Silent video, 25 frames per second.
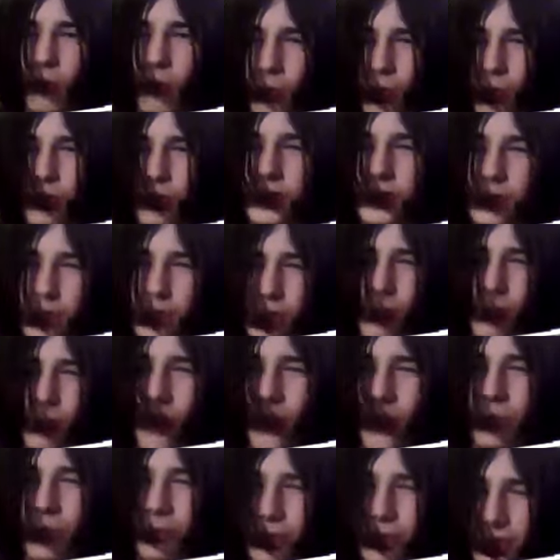Which
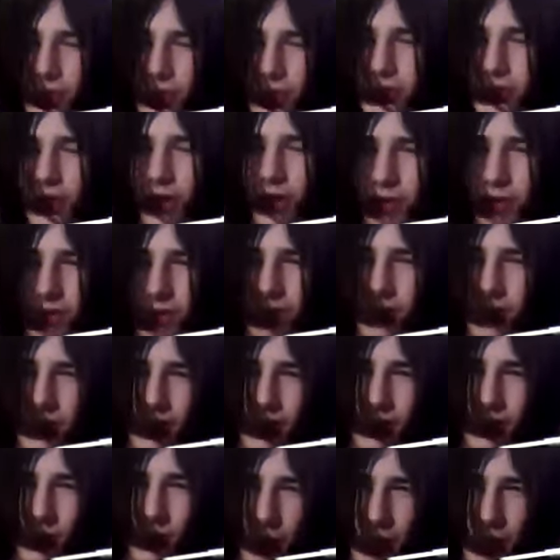Swallowed the Sun
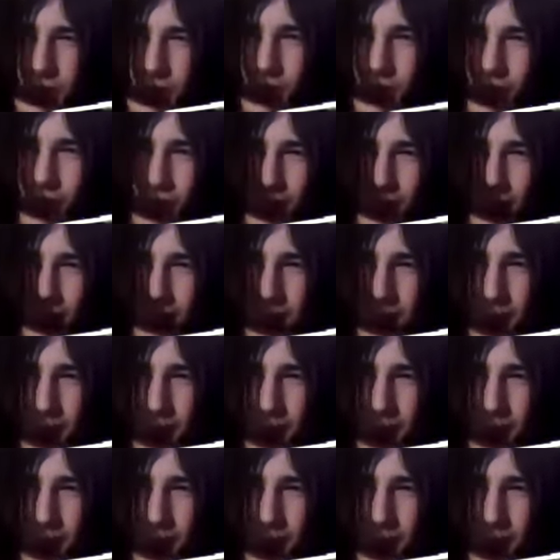or something like